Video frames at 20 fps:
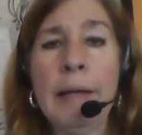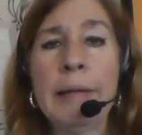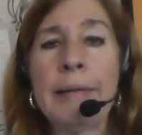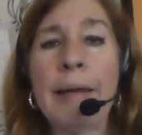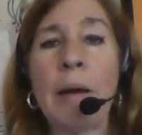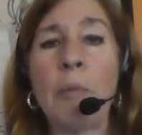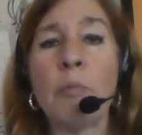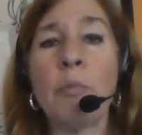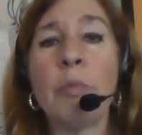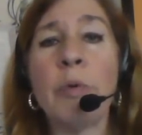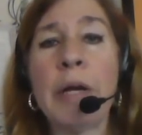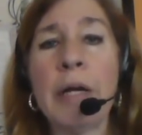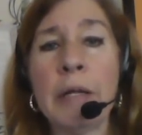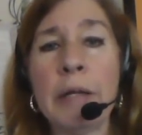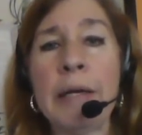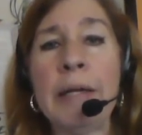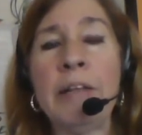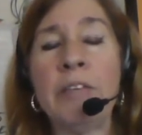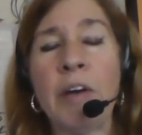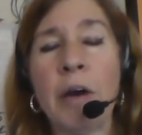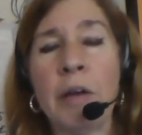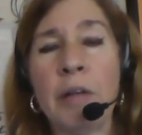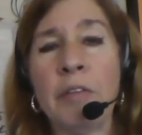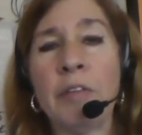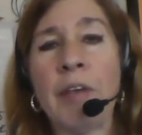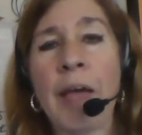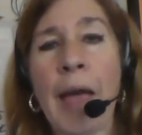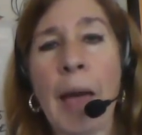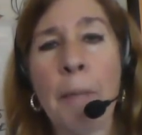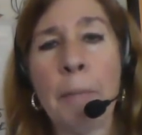That really does
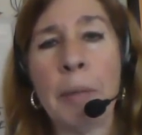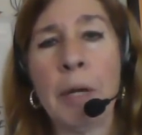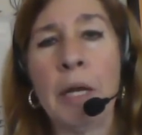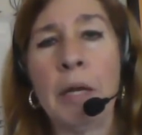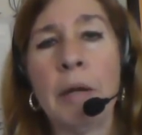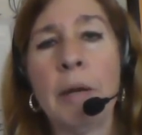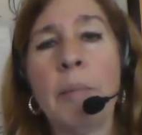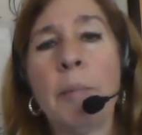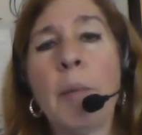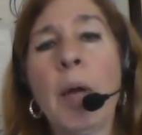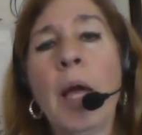happen.